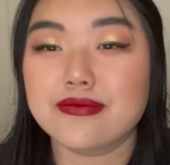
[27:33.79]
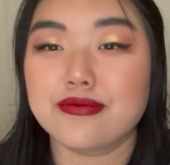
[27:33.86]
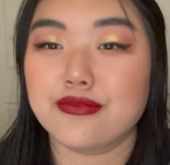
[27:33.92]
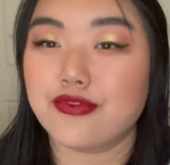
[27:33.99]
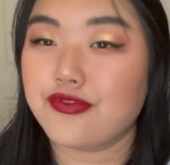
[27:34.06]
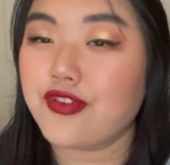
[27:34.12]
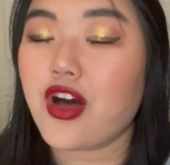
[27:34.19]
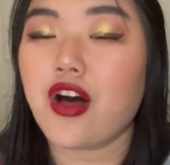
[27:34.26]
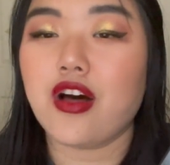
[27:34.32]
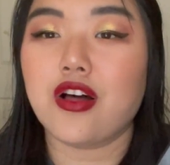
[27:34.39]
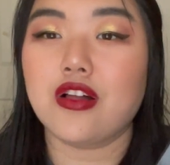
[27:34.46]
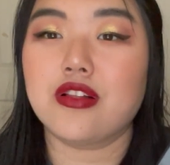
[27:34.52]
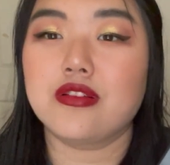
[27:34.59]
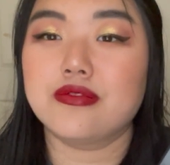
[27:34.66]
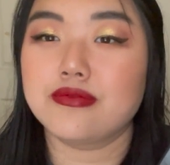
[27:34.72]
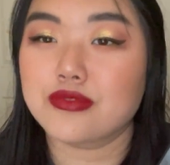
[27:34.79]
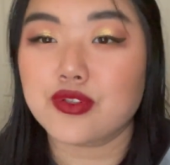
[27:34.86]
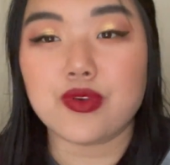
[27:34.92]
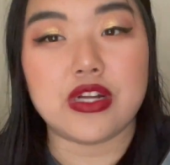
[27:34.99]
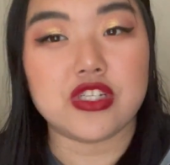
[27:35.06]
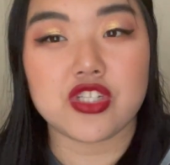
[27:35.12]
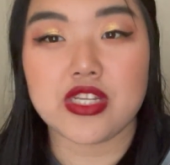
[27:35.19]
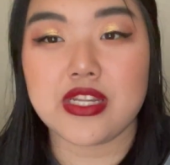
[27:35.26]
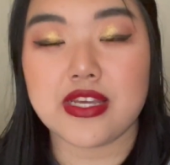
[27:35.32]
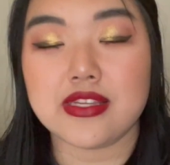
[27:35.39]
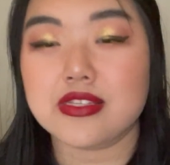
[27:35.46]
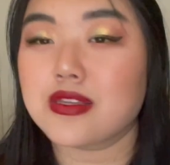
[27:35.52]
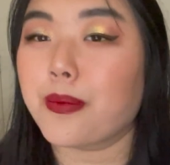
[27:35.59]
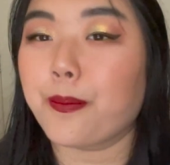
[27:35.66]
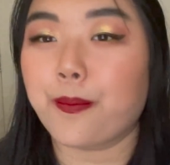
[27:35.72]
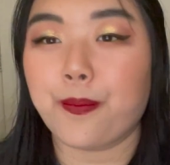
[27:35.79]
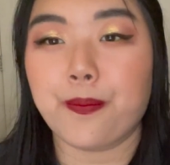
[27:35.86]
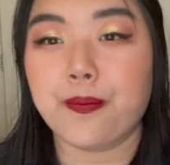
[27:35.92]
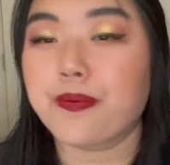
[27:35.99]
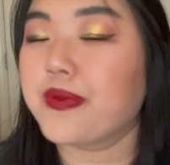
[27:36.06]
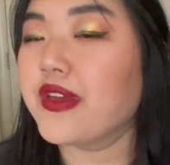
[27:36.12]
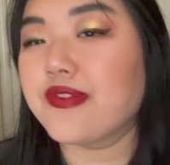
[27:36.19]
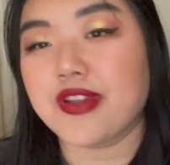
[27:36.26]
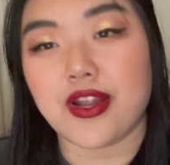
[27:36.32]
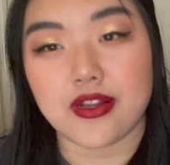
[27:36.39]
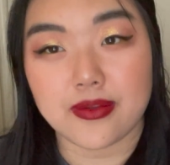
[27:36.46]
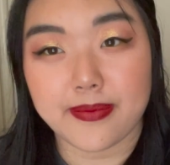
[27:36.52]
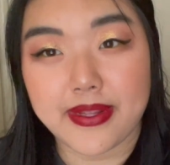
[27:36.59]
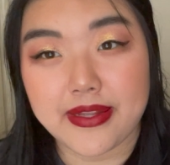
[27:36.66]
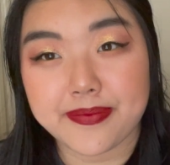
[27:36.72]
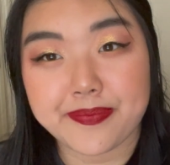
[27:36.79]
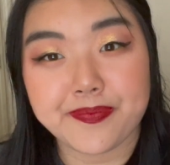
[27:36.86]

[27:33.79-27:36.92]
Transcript: Fall, grunginess, give it all to me.